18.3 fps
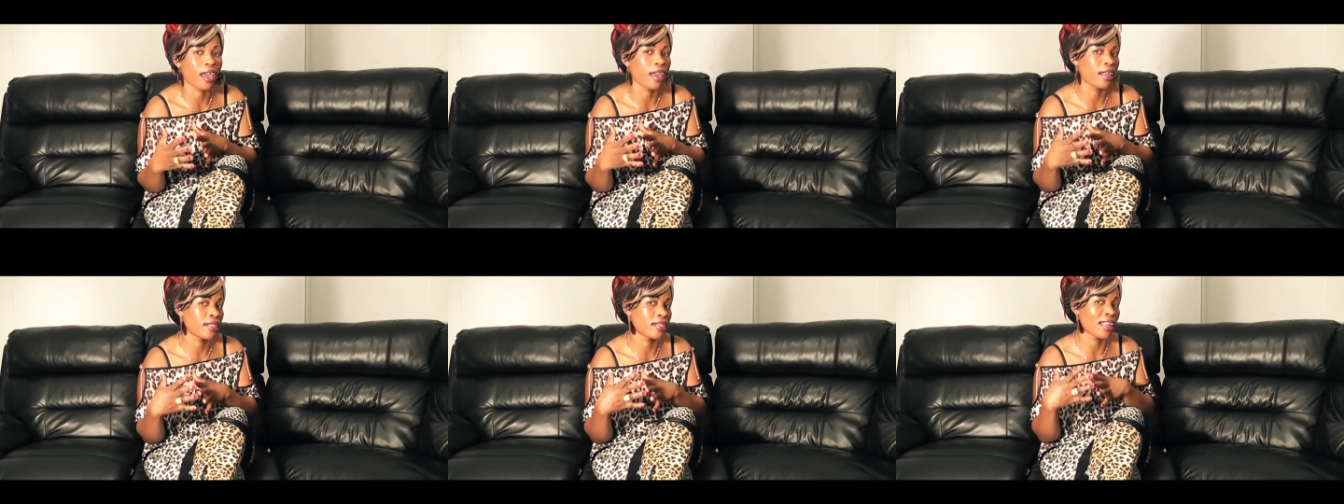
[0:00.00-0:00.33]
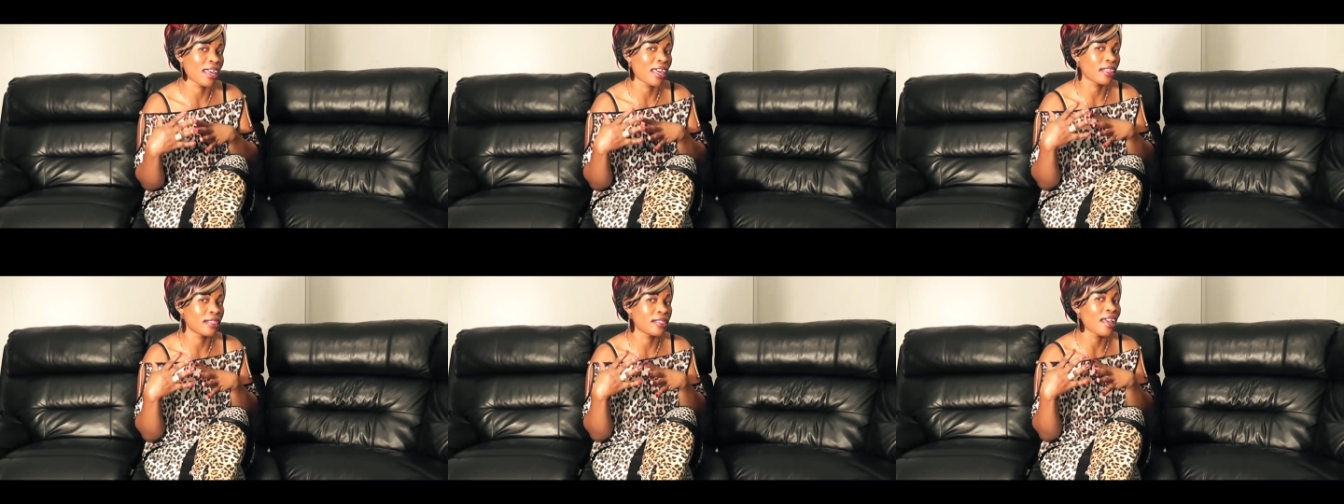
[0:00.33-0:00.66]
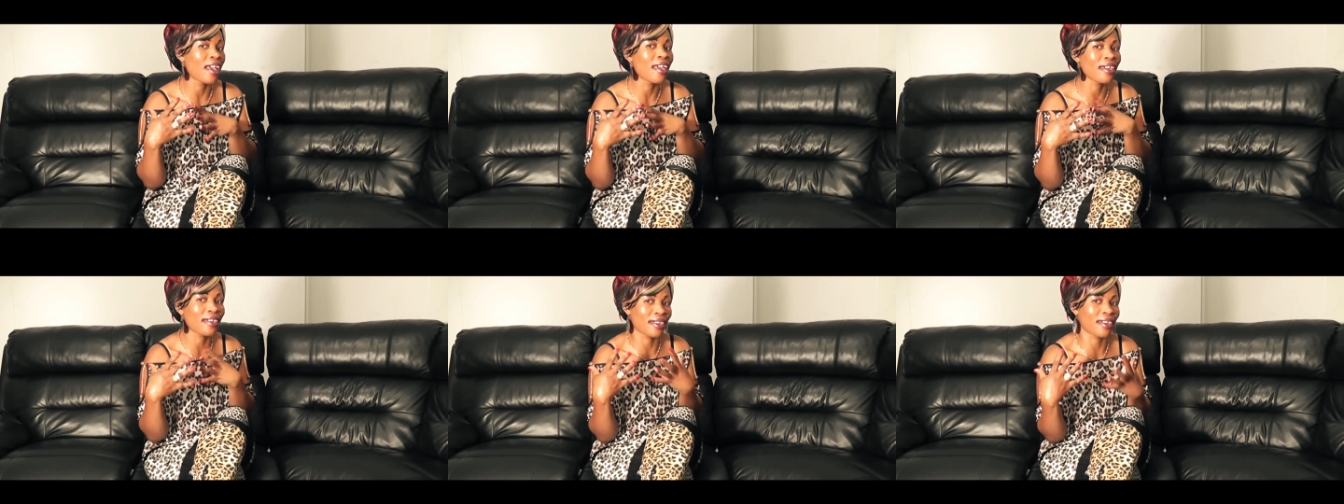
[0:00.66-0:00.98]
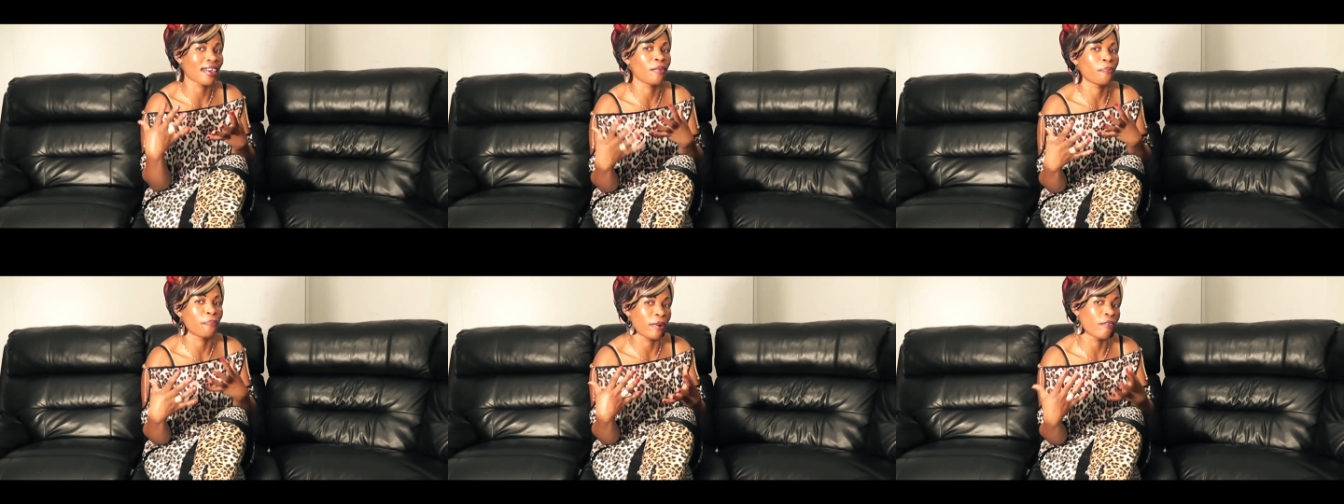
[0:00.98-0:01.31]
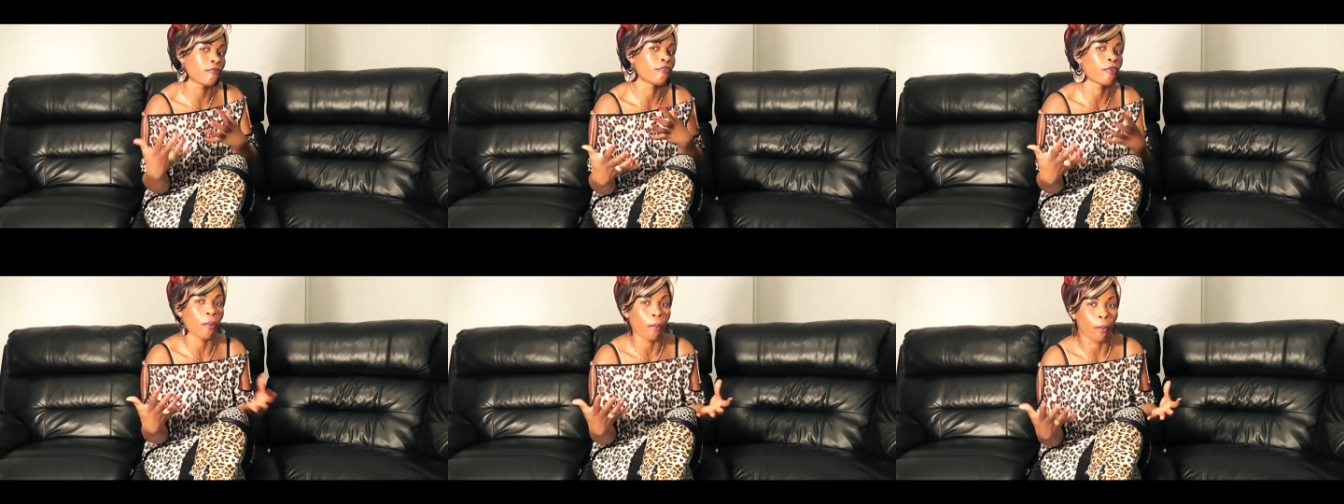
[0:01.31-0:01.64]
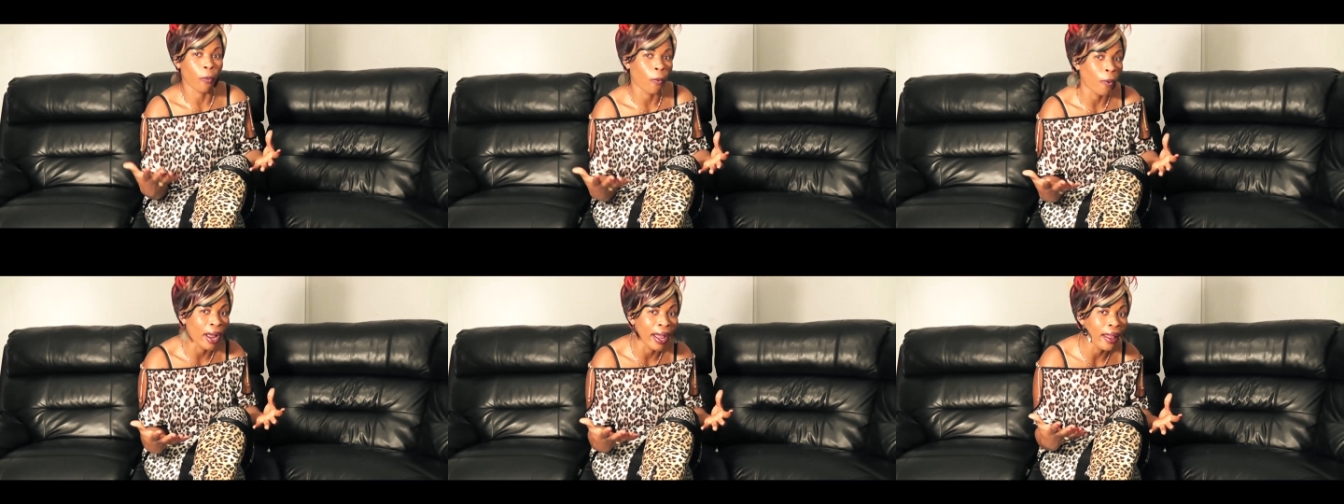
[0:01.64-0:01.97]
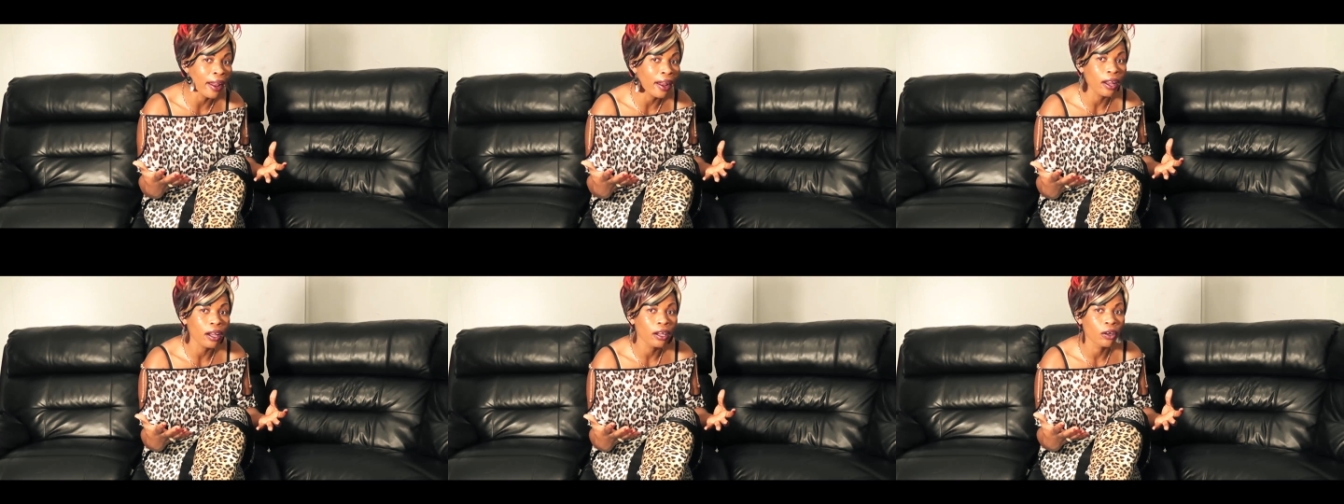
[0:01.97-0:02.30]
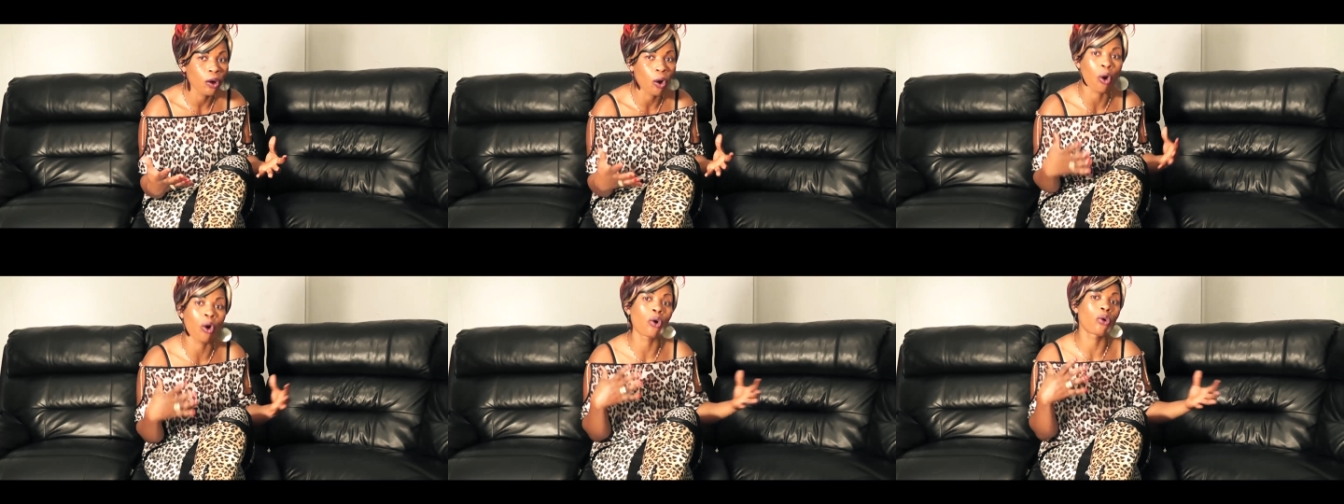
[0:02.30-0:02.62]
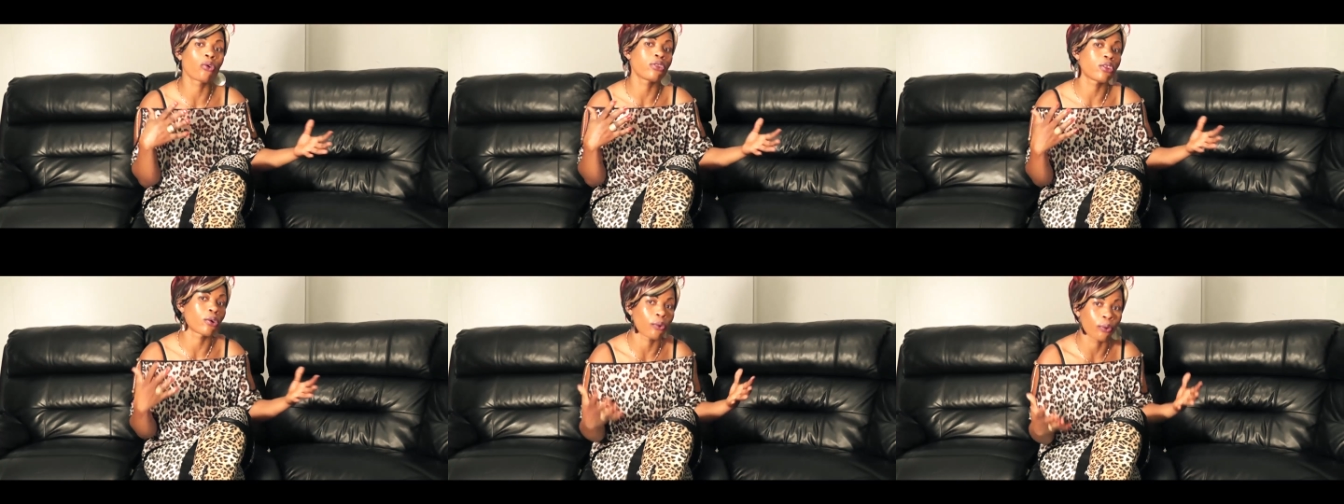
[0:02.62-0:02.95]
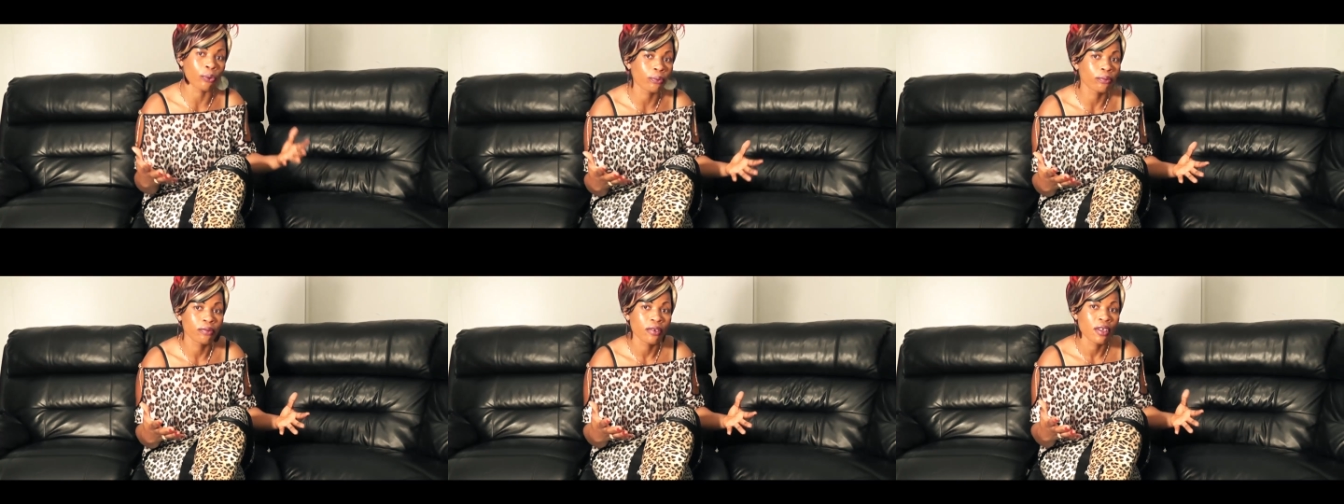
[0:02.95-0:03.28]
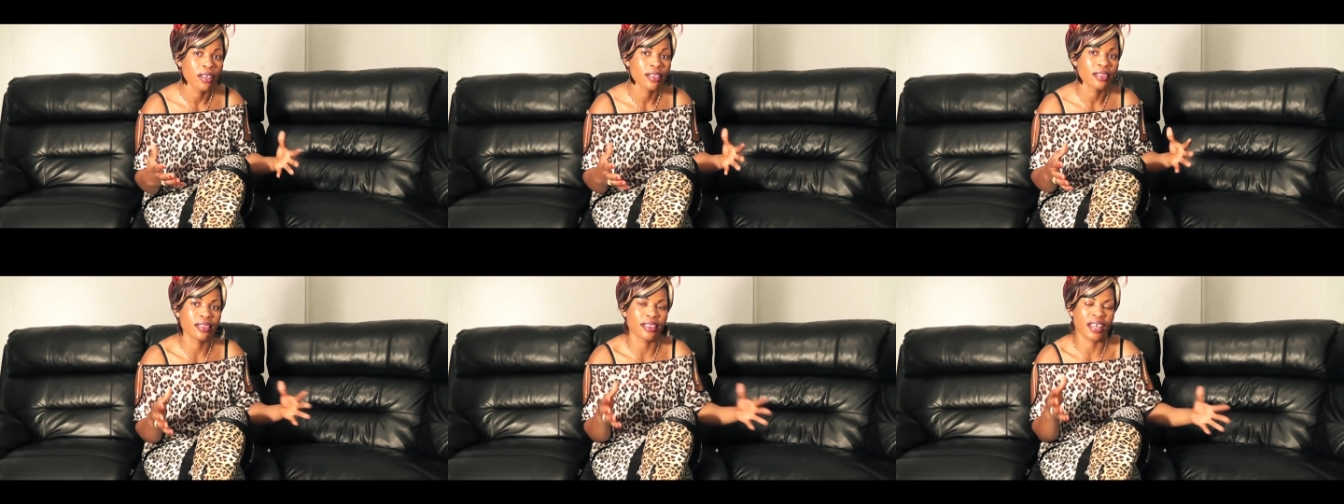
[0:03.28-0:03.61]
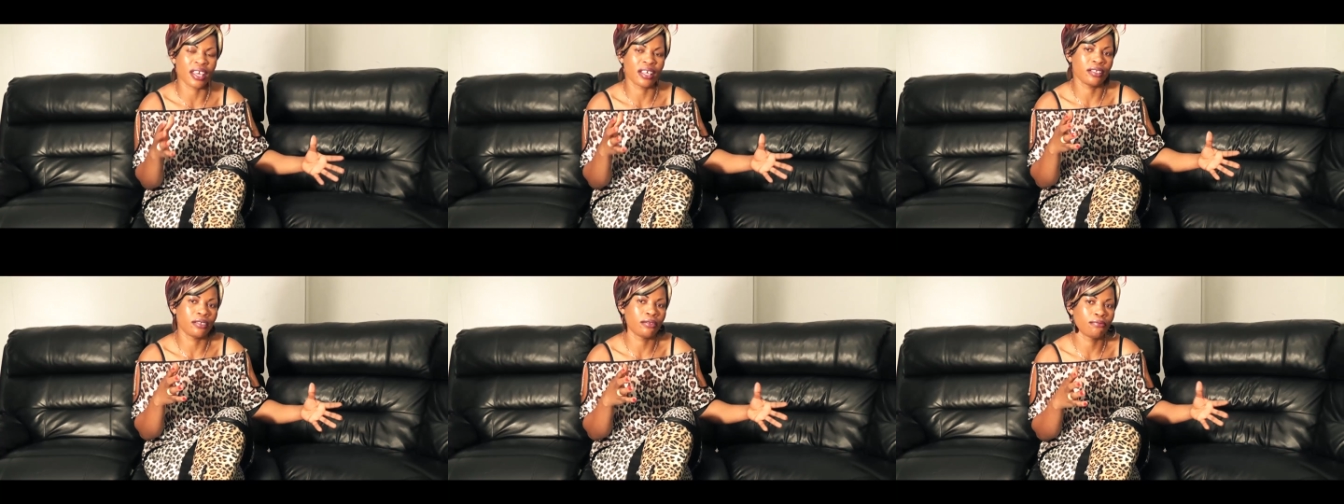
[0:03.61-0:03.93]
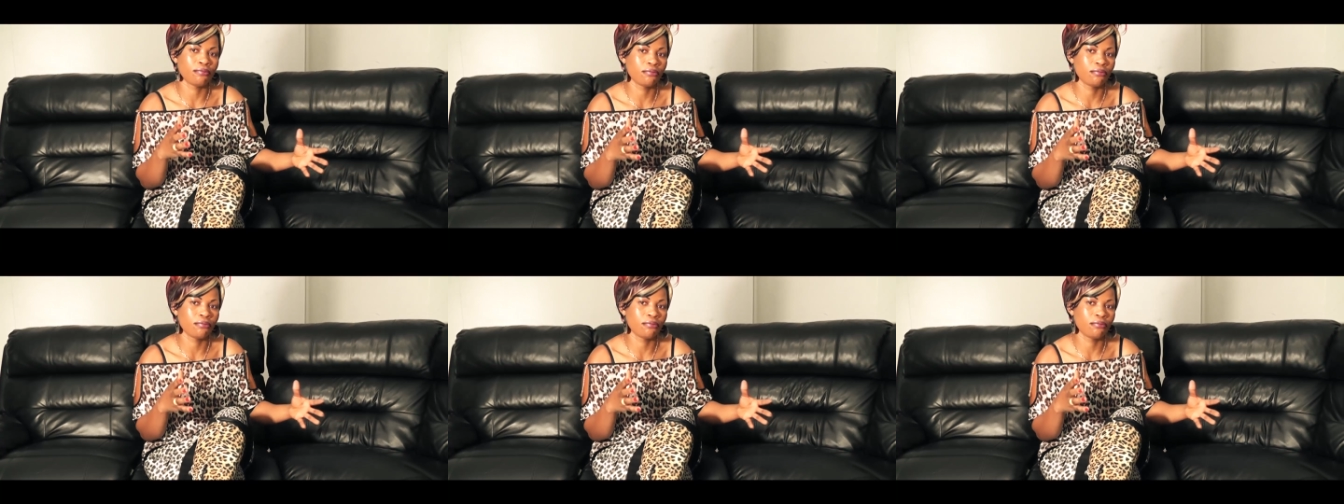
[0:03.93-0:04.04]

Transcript: and they can perform well, although they